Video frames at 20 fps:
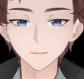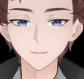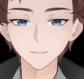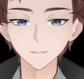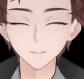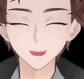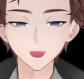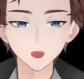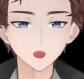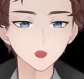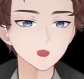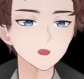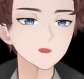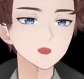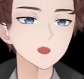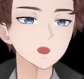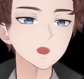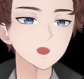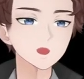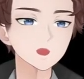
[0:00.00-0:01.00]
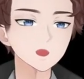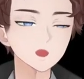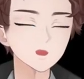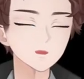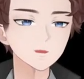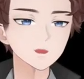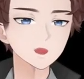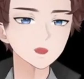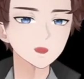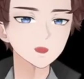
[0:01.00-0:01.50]
Uh, but I've had
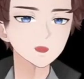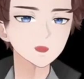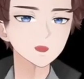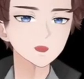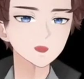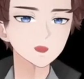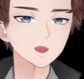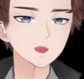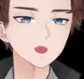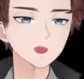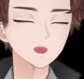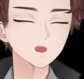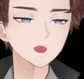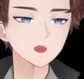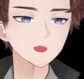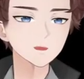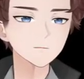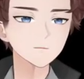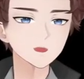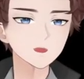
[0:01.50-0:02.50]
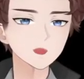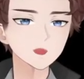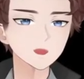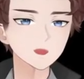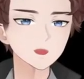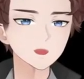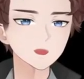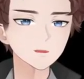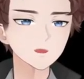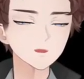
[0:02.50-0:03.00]
this since like September
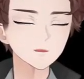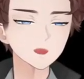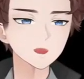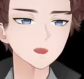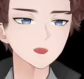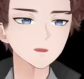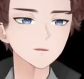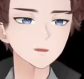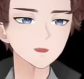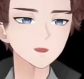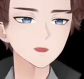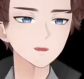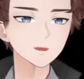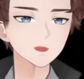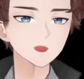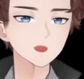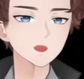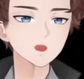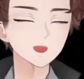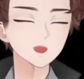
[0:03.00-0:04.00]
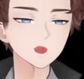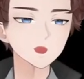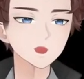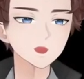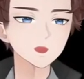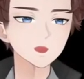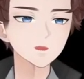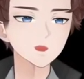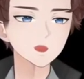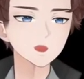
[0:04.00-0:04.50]
2021, at least
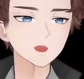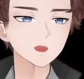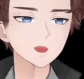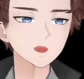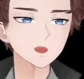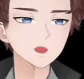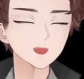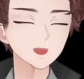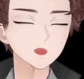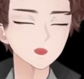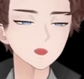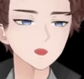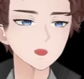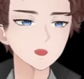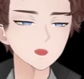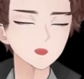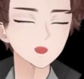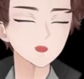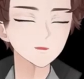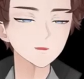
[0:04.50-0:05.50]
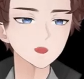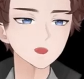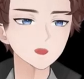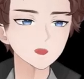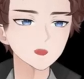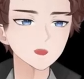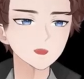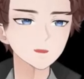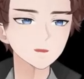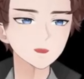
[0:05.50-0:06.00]
this design down. And
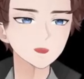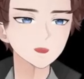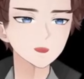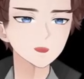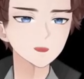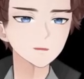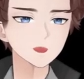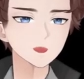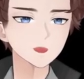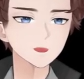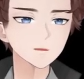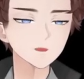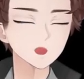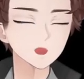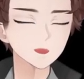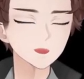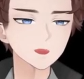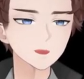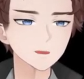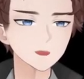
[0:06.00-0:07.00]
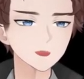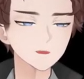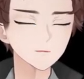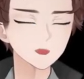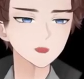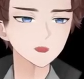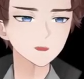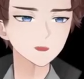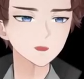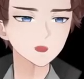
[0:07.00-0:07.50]
then Rui came through and
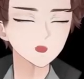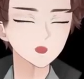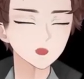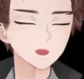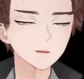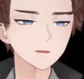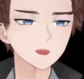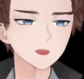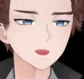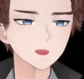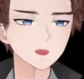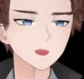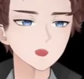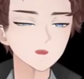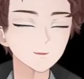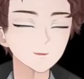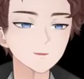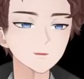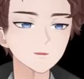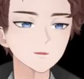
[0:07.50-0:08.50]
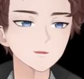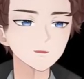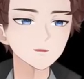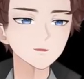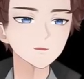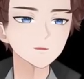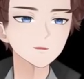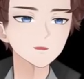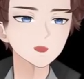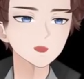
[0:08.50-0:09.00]
refined it a lot better
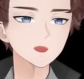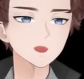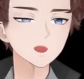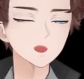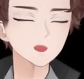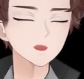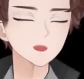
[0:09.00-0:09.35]
uh, I